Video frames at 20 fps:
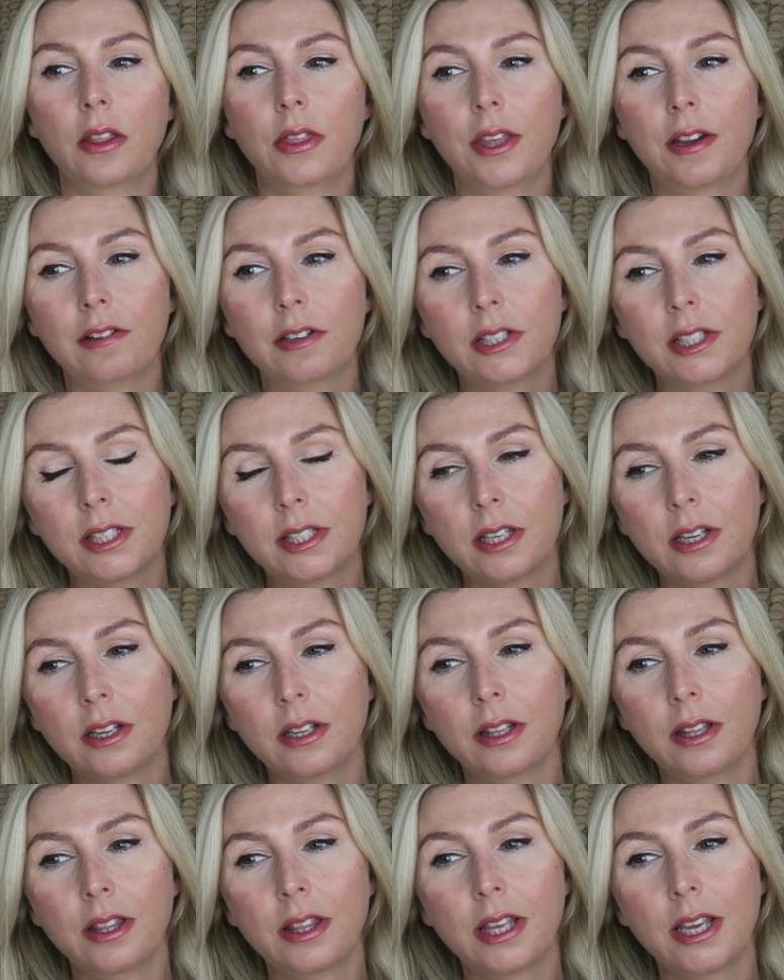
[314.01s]
there are
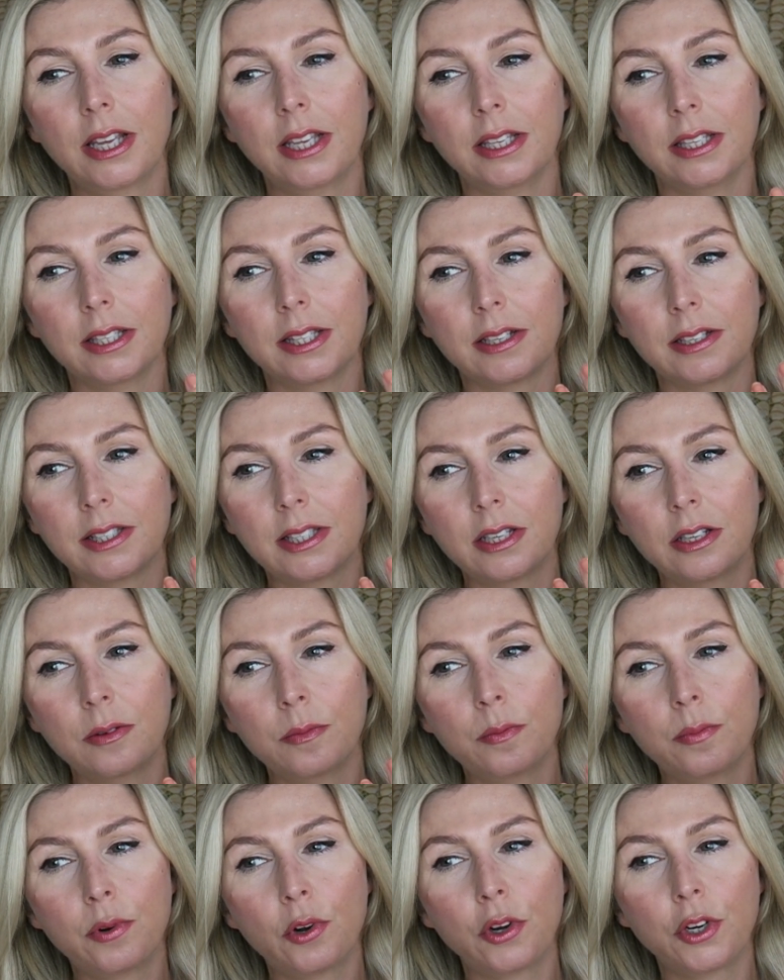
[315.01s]
certain things, there's
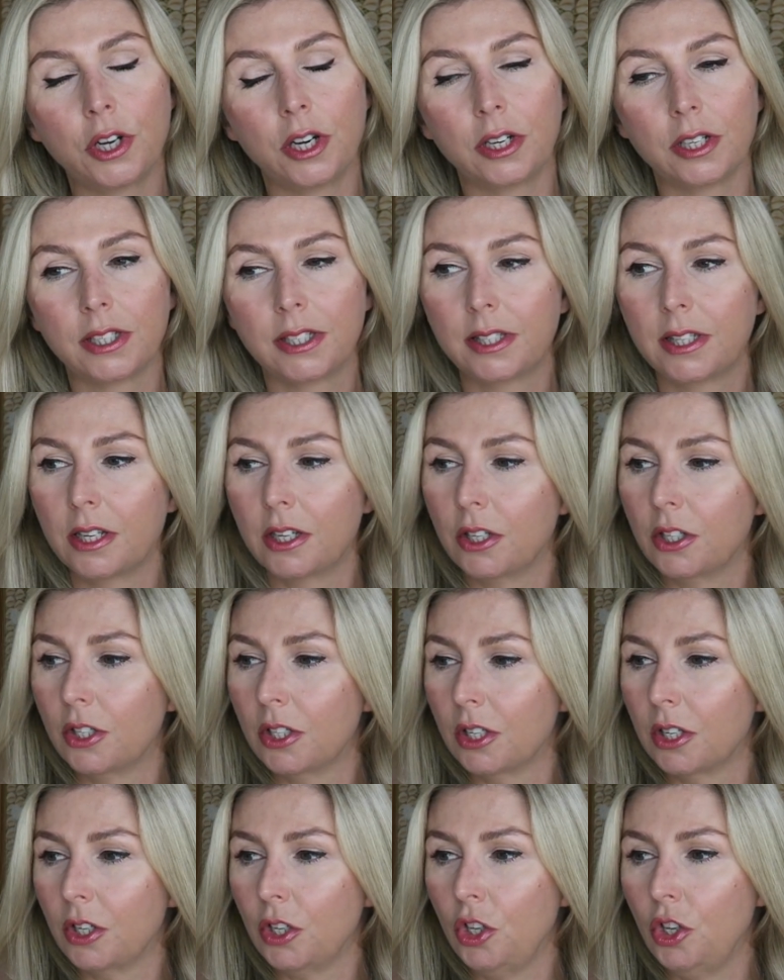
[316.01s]
certain products
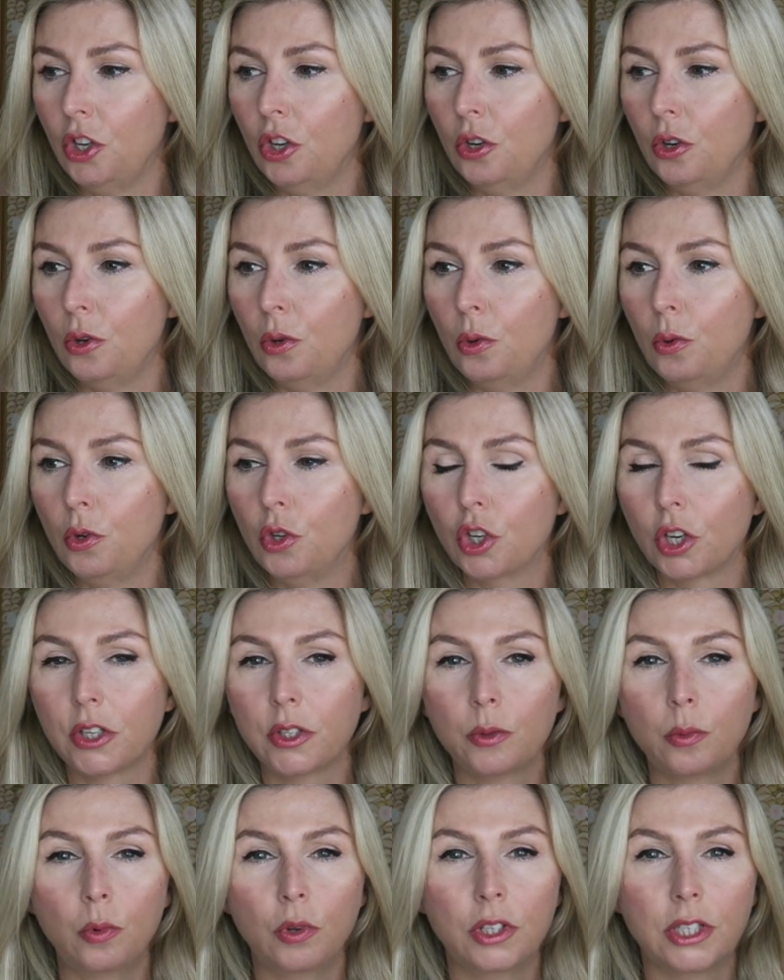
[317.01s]
that you
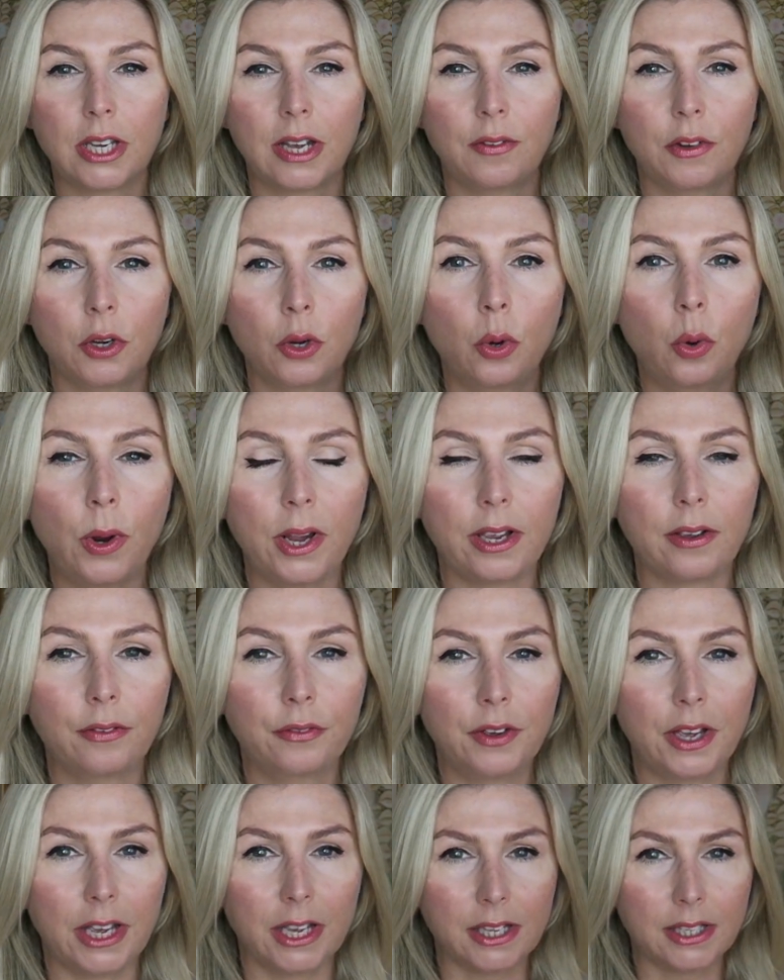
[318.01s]
just want to have a quick
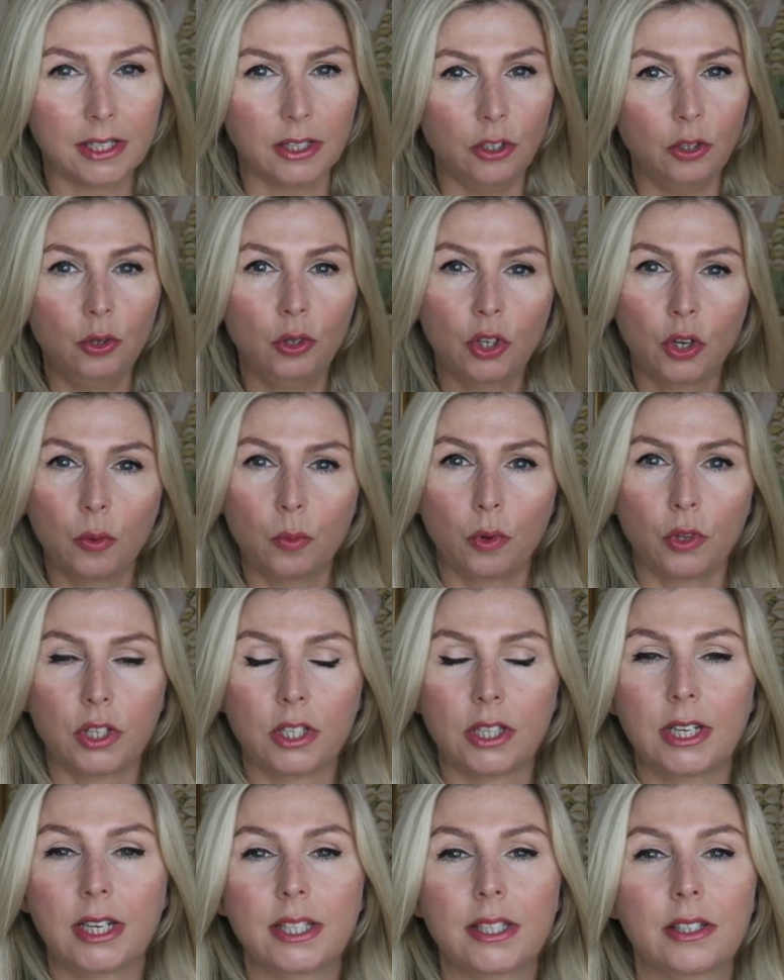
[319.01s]
fix and you don't
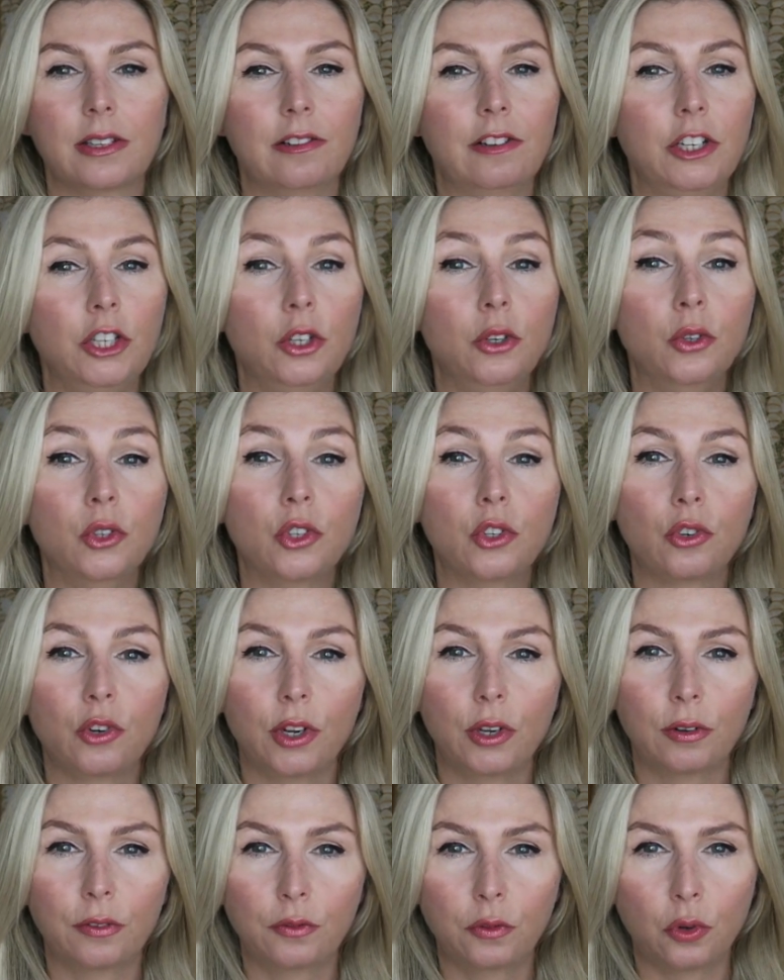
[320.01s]
want to necessarily use
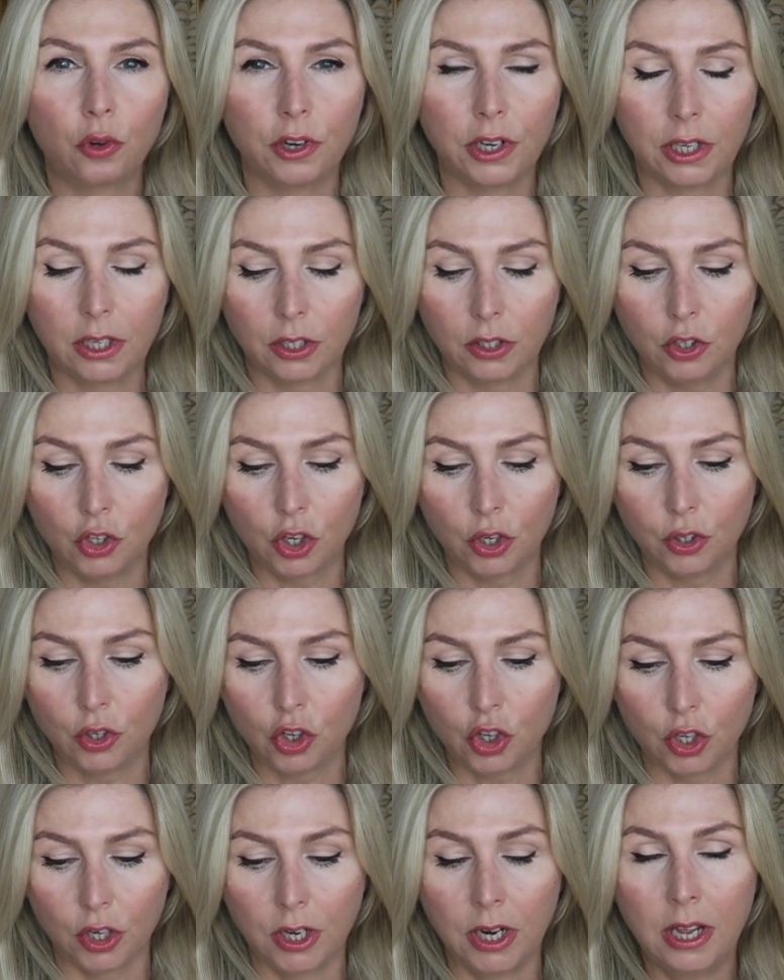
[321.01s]
3 or 4 in
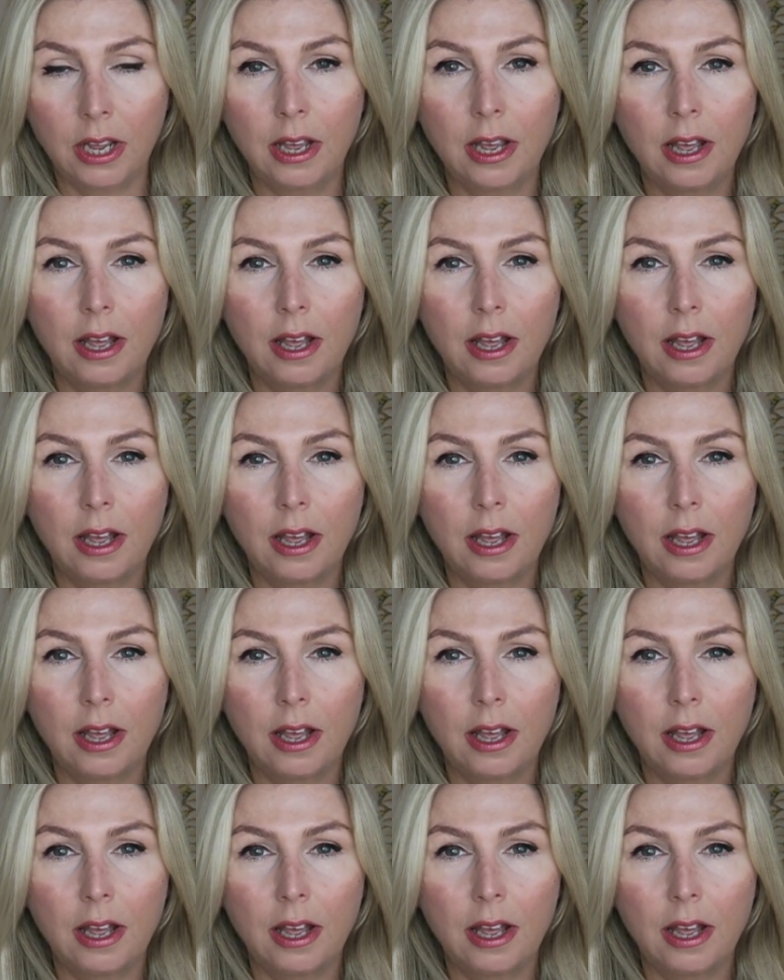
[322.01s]
conjunction.